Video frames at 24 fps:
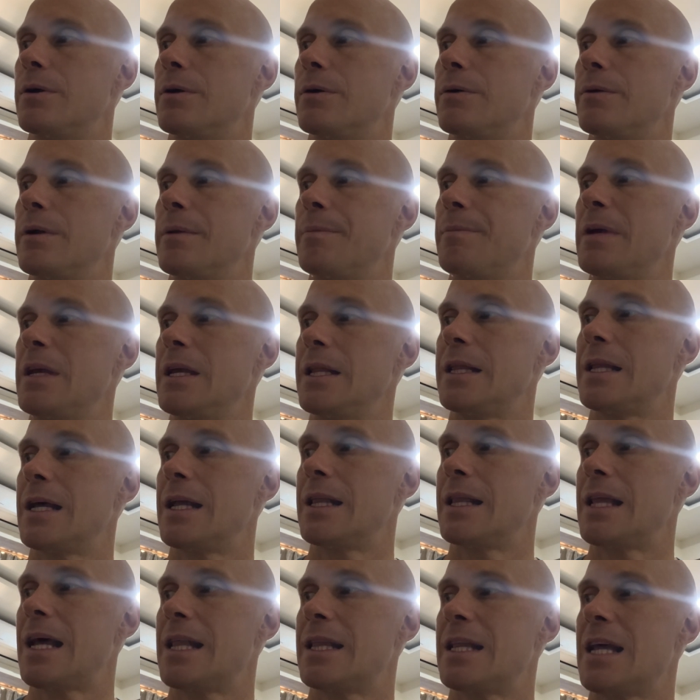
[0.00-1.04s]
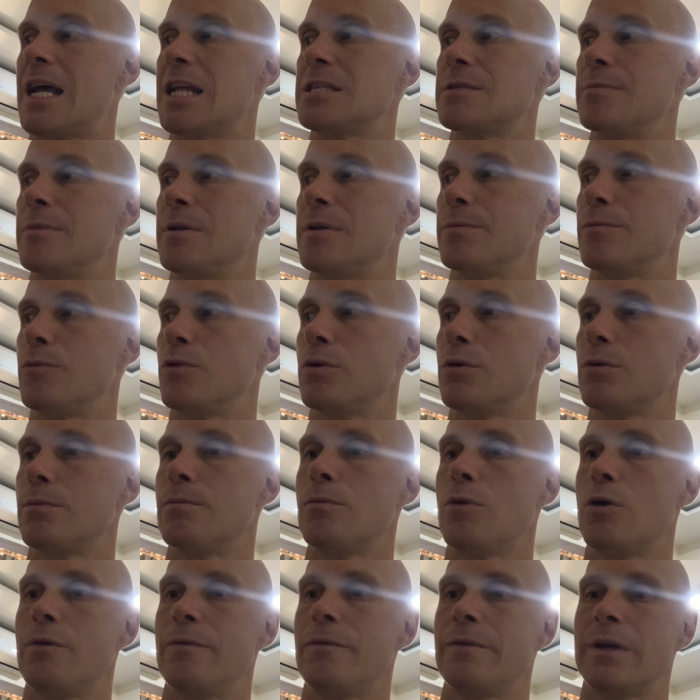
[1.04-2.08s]
repeat that attachment,
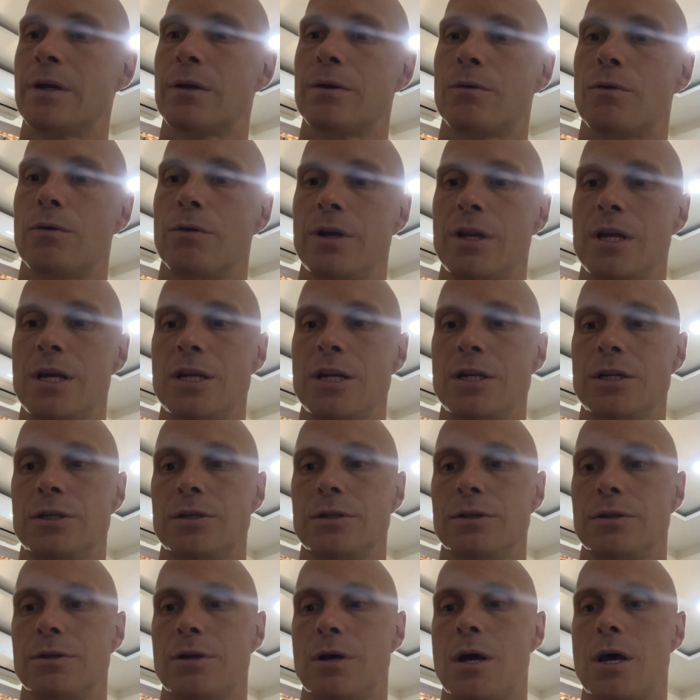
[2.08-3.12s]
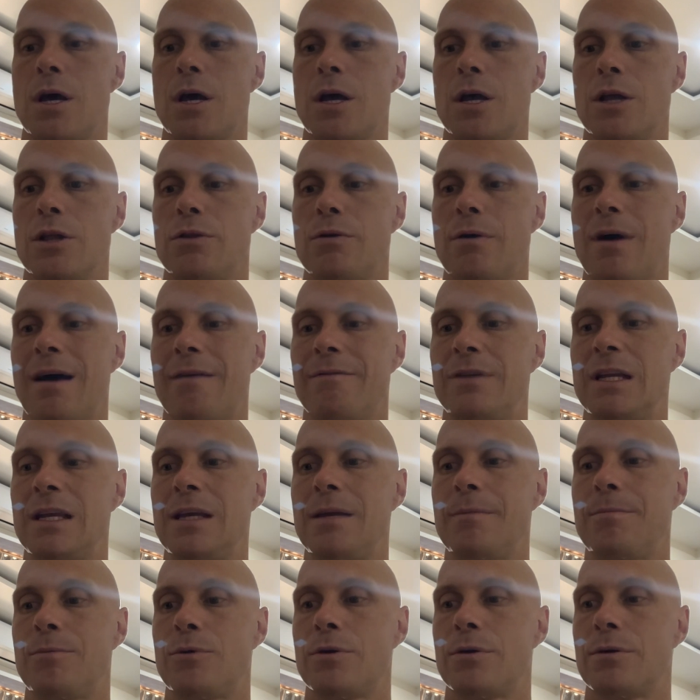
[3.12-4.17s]
more we condition to have
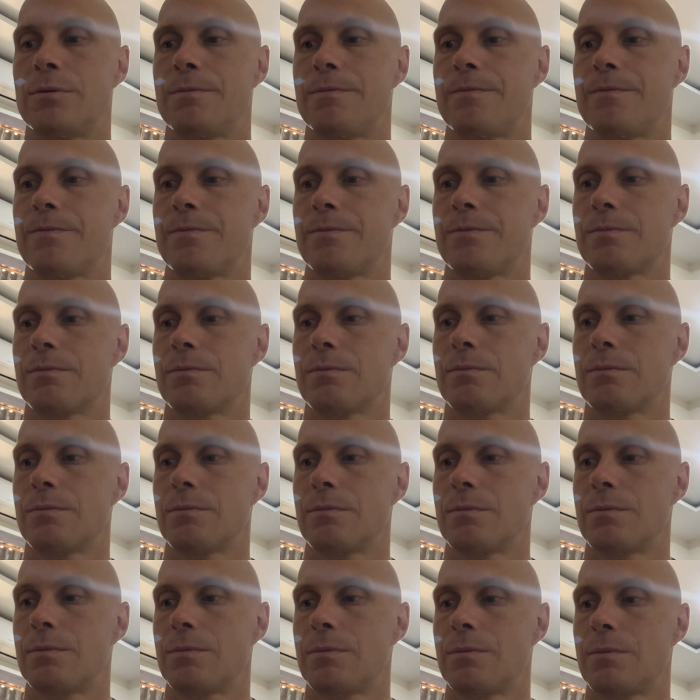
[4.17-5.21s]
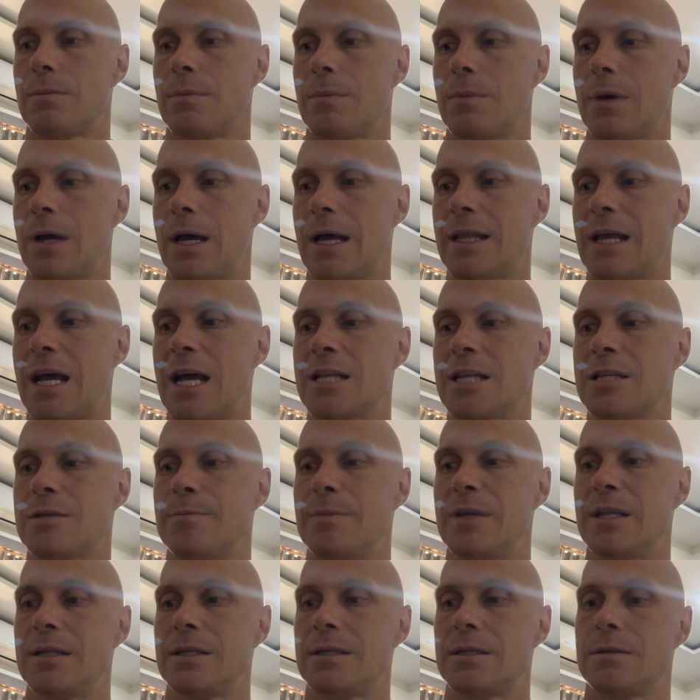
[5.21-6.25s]
deeper
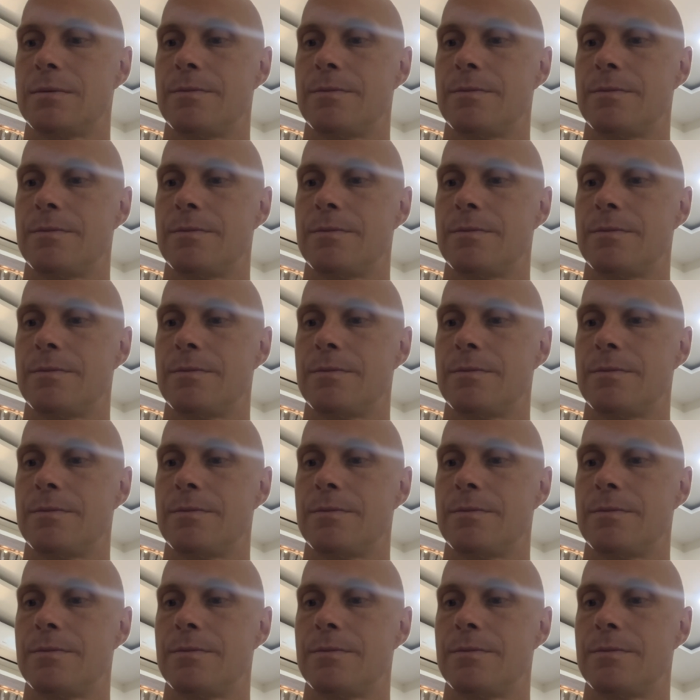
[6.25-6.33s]
attachment.